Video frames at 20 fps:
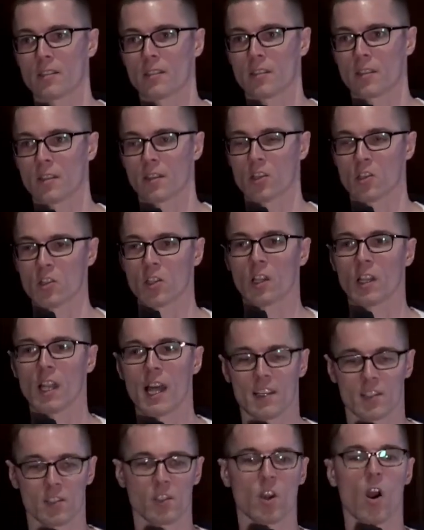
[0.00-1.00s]
there's
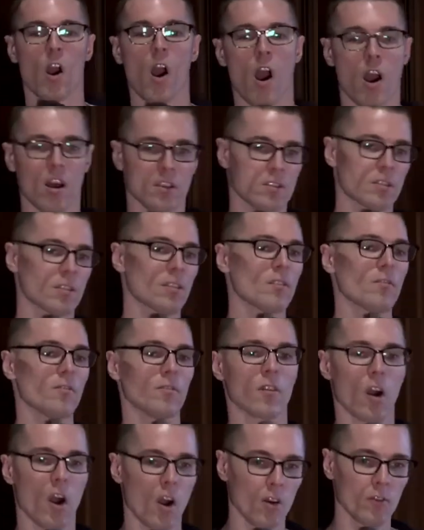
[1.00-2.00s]
less costs
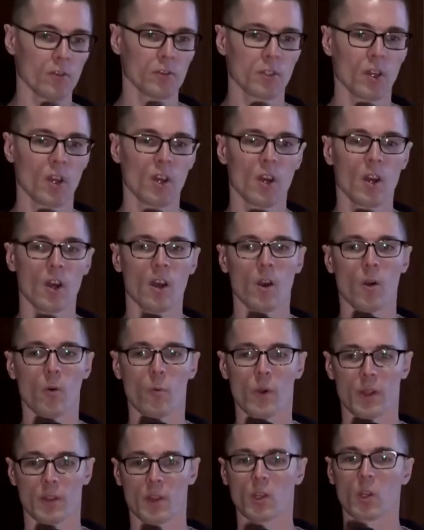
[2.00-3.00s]
involved
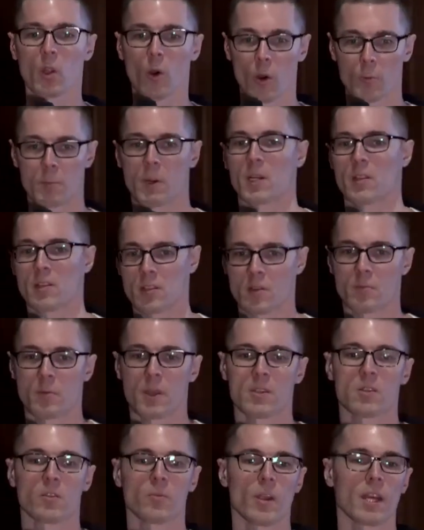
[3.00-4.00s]
with a lower
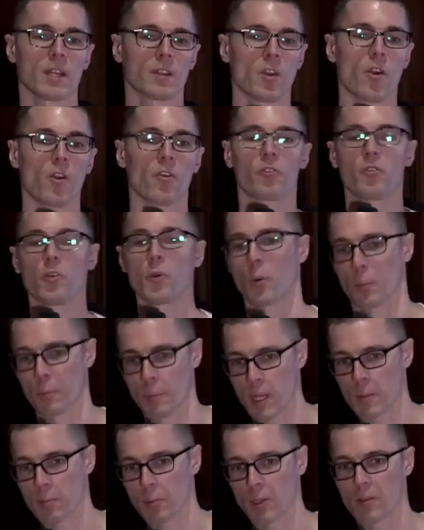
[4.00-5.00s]
participation rate. There are fewer
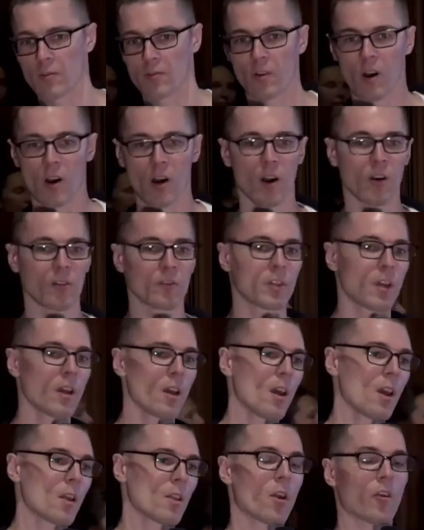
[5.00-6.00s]
people involved,
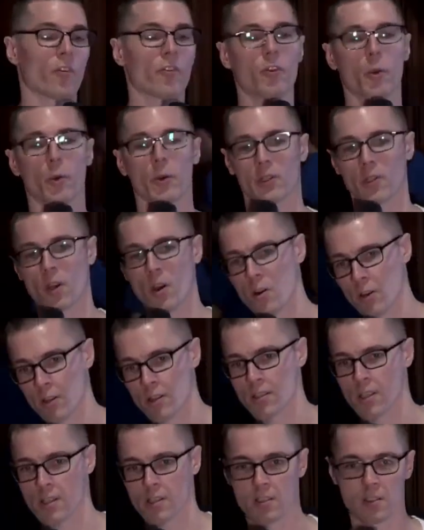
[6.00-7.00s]
there are fewer
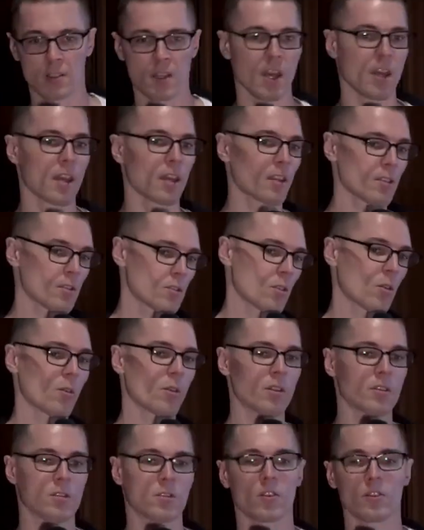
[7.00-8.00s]
tokens at stake, so on
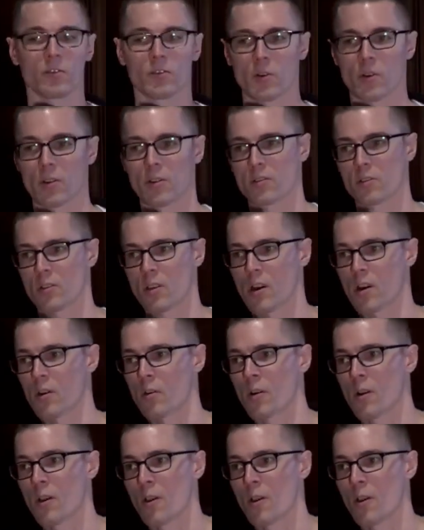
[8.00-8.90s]
and so forth. So